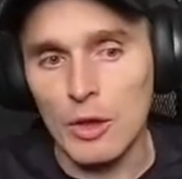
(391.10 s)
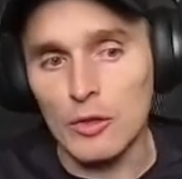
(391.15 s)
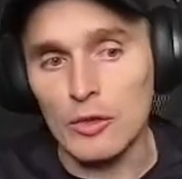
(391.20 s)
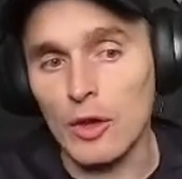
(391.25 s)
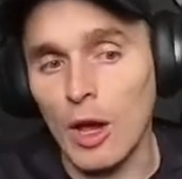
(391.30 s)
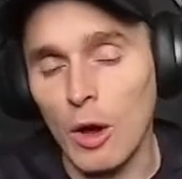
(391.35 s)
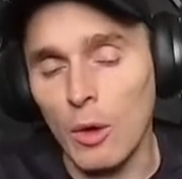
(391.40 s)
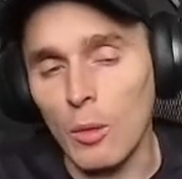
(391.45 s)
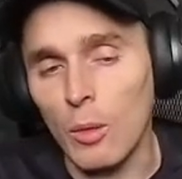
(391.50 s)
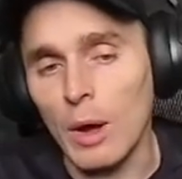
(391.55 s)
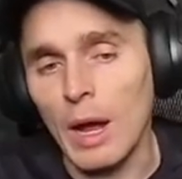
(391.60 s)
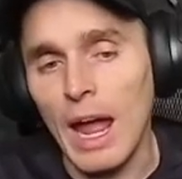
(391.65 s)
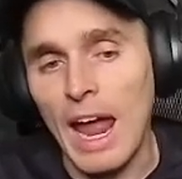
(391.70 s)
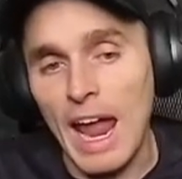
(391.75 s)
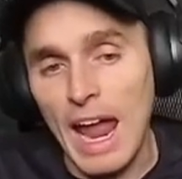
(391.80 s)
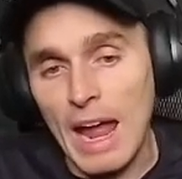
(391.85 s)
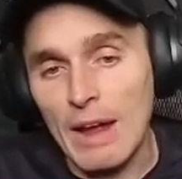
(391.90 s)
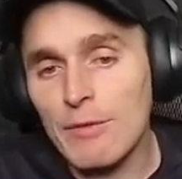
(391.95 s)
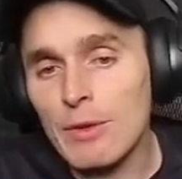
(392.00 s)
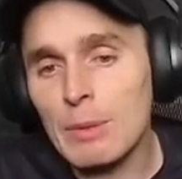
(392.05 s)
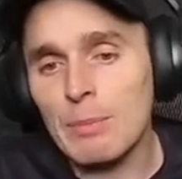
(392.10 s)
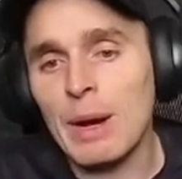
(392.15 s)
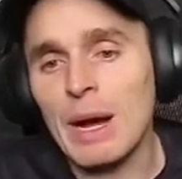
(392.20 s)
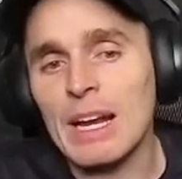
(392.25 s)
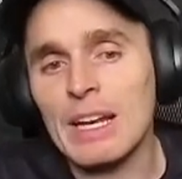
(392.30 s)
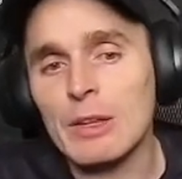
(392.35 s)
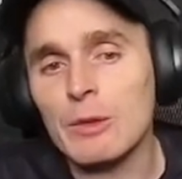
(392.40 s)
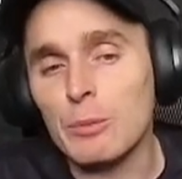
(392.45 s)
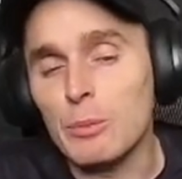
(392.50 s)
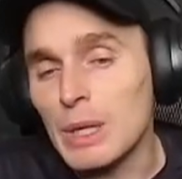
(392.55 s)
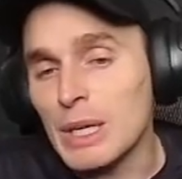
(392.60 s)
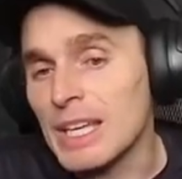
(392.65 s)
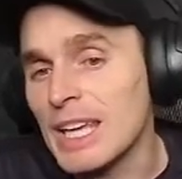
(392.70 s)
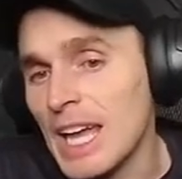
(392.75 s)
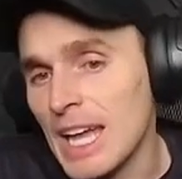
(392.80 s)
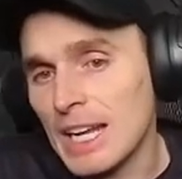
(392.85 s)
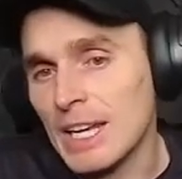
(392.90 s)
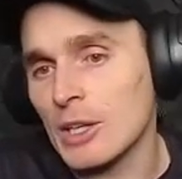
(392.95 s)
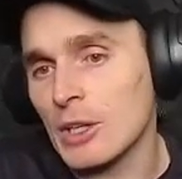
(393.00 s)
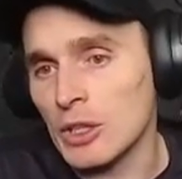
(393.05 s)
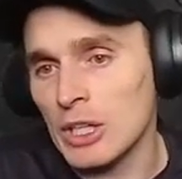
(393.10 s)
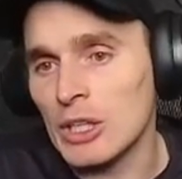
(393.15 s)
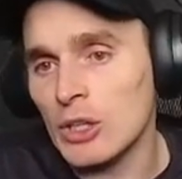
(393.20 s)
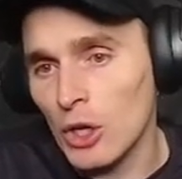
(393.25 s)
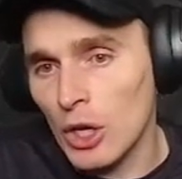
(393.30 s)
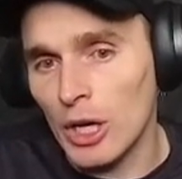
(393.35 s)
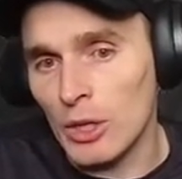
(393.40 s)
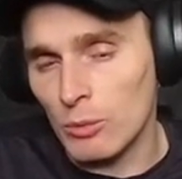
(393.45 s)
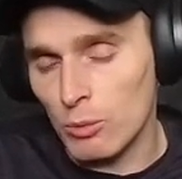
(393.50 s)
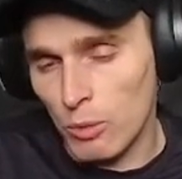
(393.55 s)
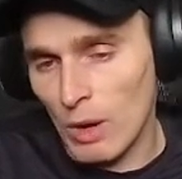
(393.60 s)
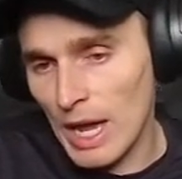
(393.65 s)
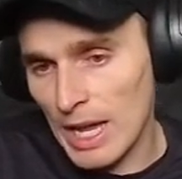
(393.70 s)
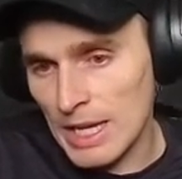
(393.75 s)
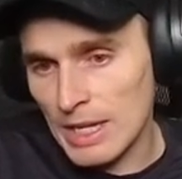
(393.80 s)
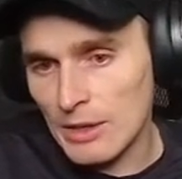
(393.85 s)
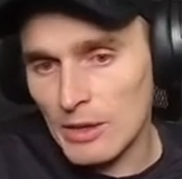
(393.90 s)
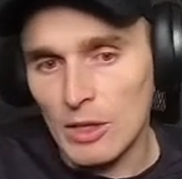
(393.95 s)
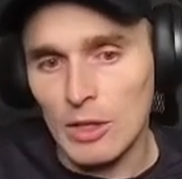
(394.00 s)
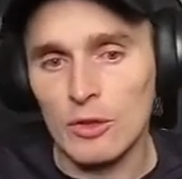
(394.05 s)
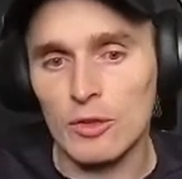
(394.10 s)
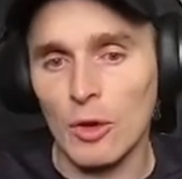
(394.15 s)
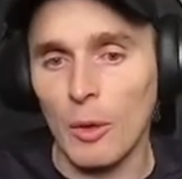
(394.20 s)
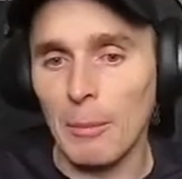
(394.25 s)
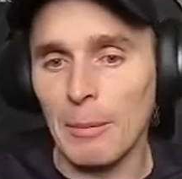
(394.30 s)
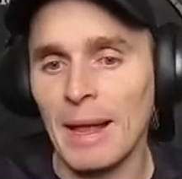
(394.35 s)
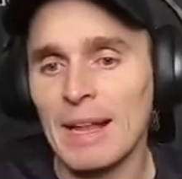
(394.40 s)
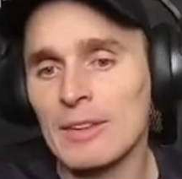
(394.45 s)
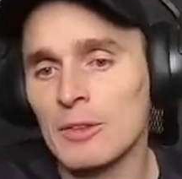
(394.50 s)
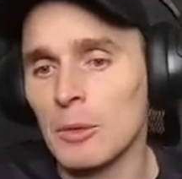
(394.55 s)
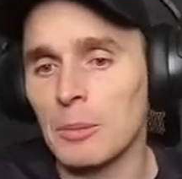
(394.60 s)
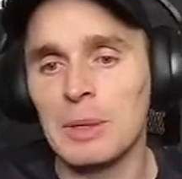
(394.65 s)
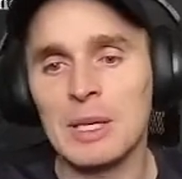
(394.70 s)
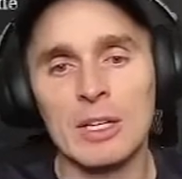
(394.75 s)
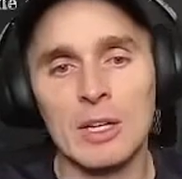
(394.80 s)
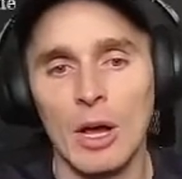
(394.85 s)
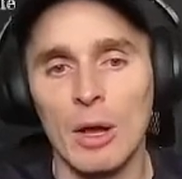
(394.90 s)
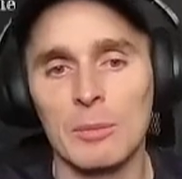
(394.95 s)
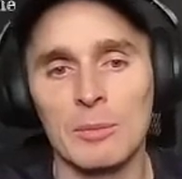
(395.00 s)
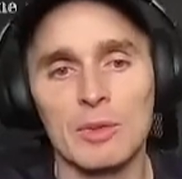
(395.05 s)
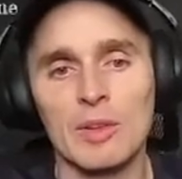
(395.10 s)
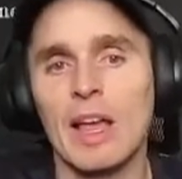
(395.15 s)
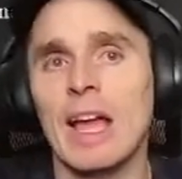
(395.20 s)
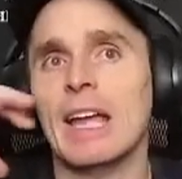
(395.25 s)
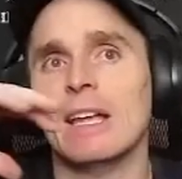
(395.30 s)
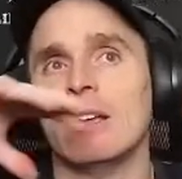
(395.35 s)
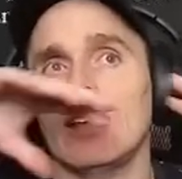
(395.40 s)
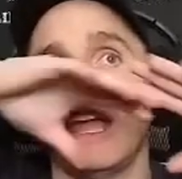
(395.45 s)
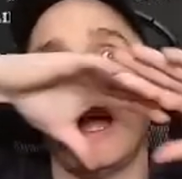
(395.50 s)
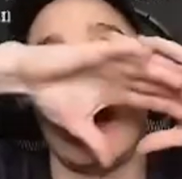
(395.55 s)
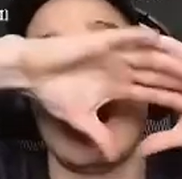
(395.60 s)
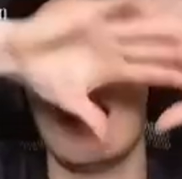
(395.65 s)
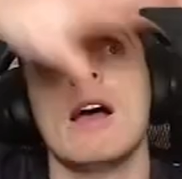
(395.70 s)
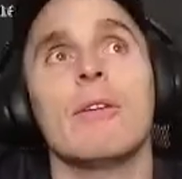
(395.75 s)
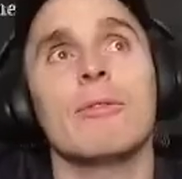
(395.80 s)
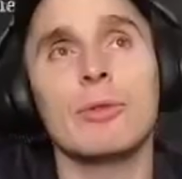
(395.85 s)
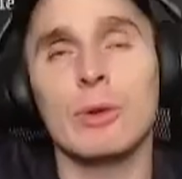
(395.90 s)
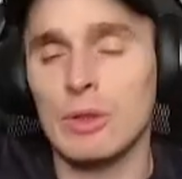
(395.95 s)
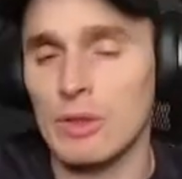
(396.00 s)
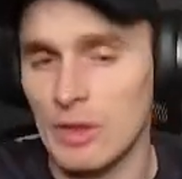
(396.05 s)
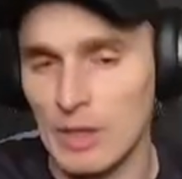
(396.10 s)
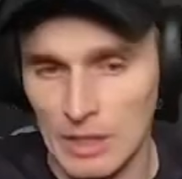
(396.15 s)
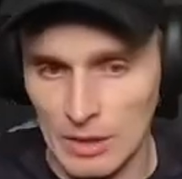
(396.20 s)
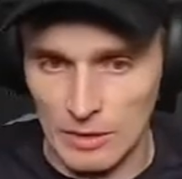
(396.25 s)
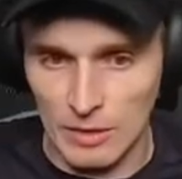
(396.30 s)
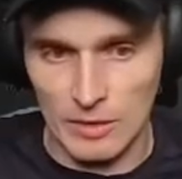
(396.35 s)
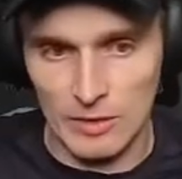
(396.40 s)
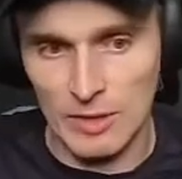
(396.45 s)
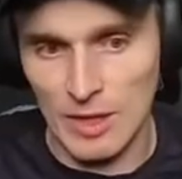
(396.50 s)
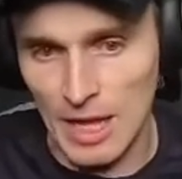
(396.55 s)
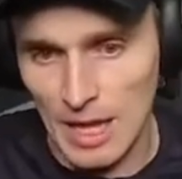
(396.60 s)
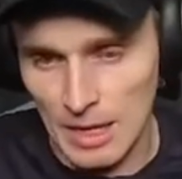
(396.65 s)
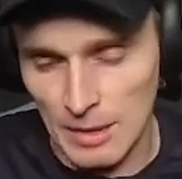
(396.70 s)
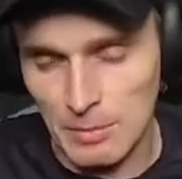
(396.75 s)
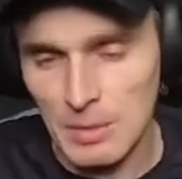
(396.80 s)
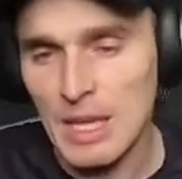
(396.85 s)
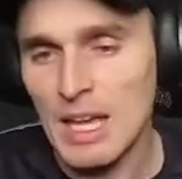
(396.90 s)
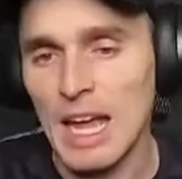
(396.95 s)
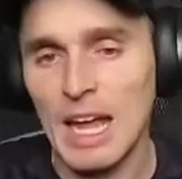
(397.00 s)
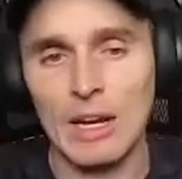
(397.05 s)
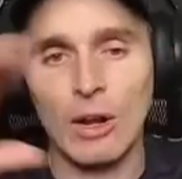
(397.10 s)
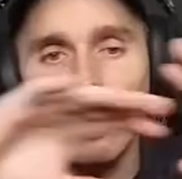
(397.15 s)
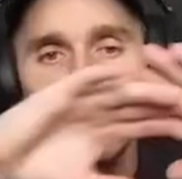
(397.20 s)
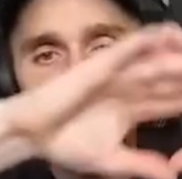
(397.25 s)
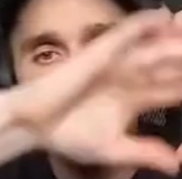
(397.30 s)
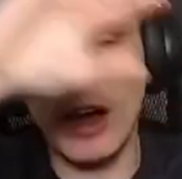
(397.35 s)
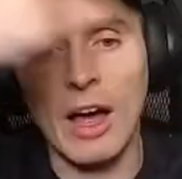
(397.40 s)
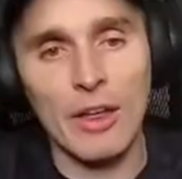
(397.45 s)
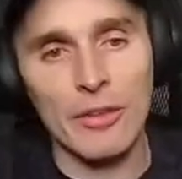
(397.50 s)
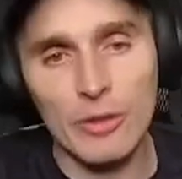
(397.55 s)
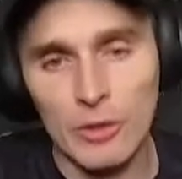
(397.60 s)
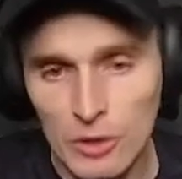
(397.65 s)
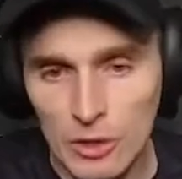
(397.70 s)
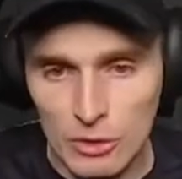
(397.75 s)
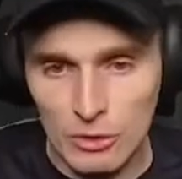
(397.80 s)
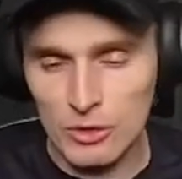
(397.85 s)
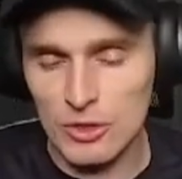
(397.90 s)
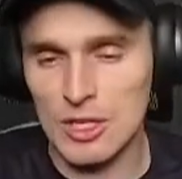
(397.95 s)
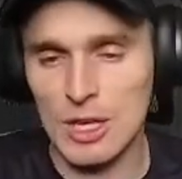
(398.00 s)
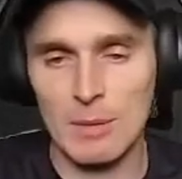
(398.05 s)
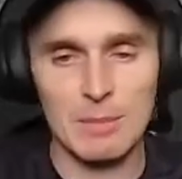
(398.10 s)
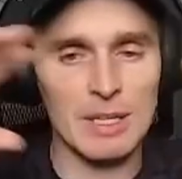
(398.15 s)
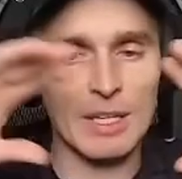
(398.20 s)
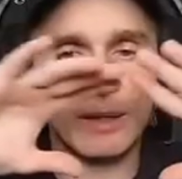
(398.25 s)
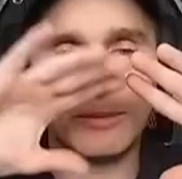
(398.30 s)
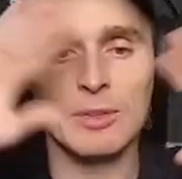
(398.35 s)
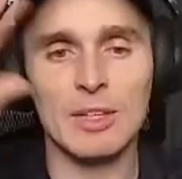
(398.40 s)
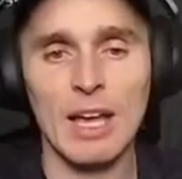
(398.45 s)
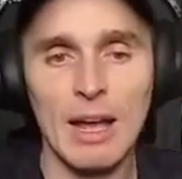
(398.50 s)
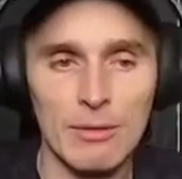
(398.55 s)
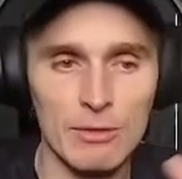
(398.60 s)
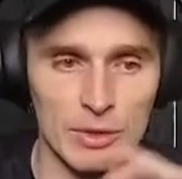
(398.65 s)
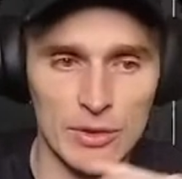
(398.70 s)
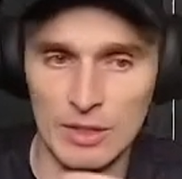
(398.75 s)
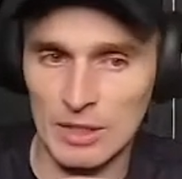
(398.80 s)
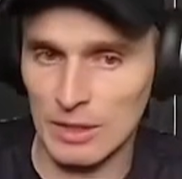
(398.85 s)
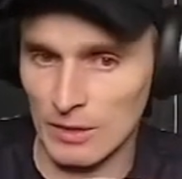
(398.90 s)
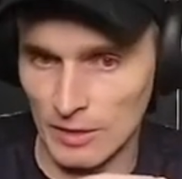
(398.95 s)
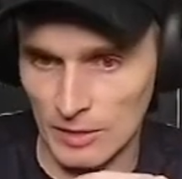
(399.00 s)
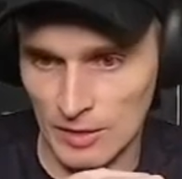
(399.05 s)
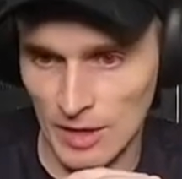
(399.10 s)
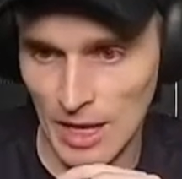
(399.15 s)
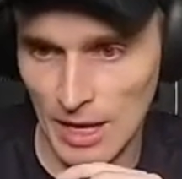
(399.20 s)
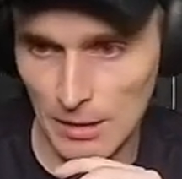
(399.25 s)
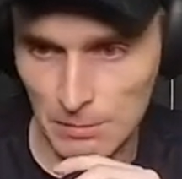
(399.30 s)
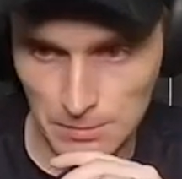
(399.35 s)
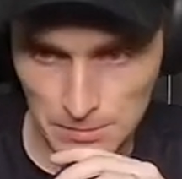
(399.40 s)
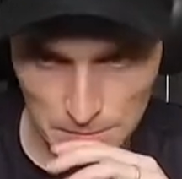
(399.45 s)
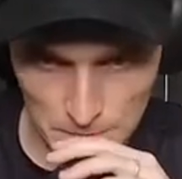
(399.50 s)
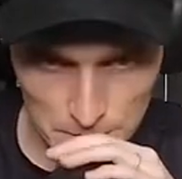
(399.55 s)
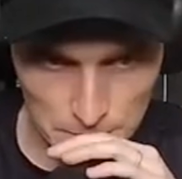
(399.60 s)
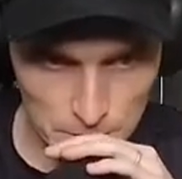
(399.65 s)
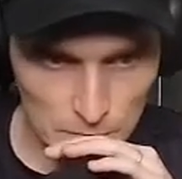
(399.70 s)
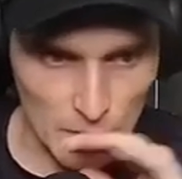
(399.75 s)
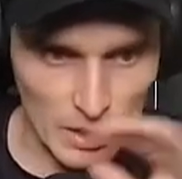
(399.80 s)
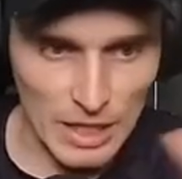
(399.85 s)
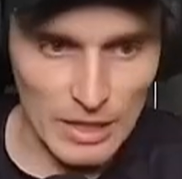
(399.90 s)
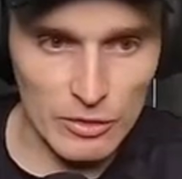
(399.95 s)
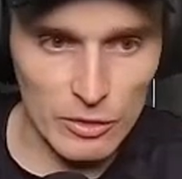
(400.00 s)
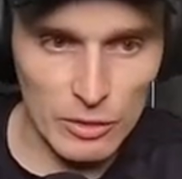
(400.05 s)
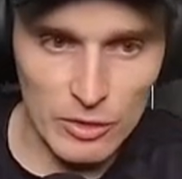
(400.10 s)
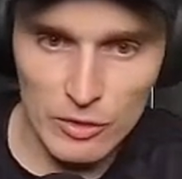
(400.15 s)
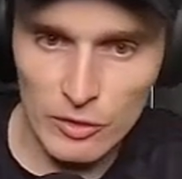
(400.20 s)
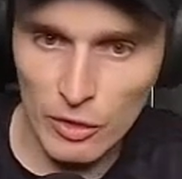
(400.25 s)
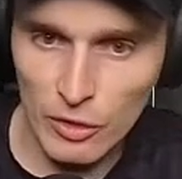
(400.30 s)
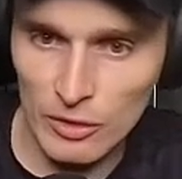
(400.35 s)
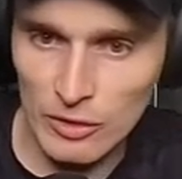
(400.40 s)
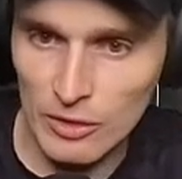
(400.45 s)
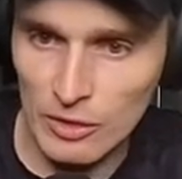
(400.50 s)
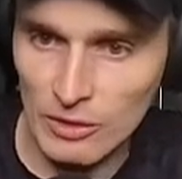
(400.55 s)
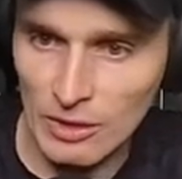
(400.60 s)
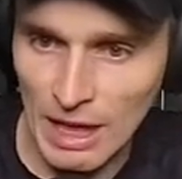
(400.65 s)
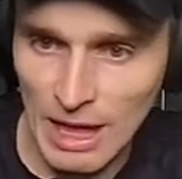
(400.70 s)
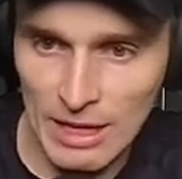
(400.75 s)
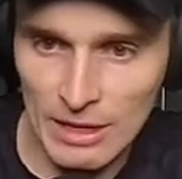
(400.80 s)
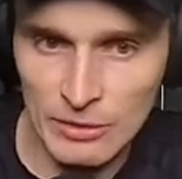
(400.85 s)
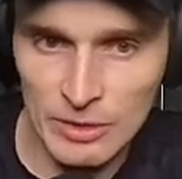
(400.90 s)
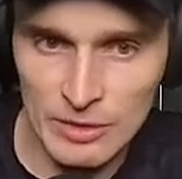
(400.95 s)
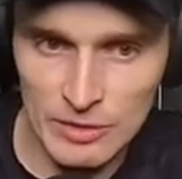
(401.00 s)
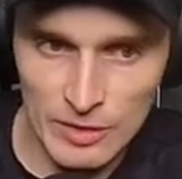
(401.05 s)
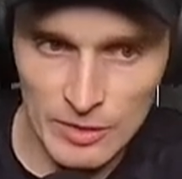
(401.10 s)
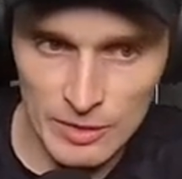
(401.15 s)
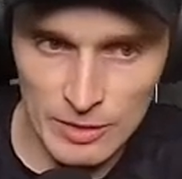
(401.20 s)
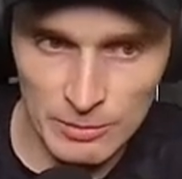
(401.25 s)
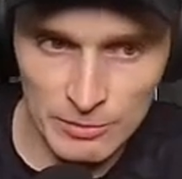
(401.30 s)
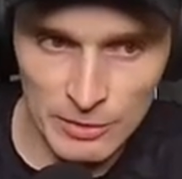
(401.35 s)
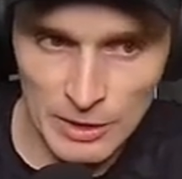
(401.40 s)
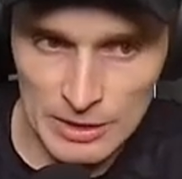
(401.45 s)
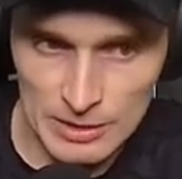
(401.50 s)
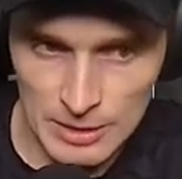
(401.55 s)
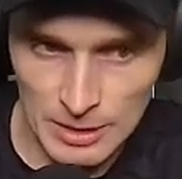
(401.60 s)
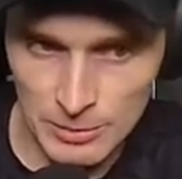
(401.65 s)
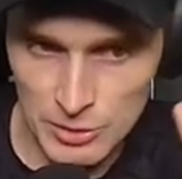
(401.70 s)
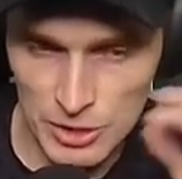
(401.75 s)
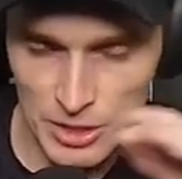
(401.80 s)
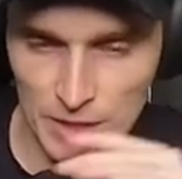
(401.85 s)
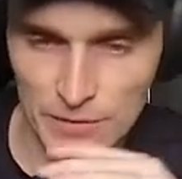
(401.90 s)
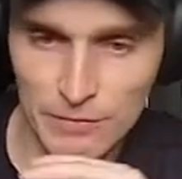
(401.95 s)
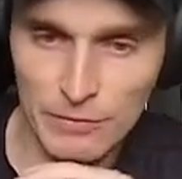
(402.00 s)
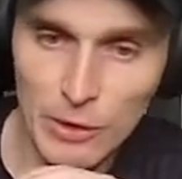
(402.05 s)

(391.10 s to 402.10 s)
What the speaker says: So everybody's mechanically good, right? So mental becomes like everything in this game. And all the other little shit becomes everything in this game. Okay, so it's turned their ladder into some fucked up shit.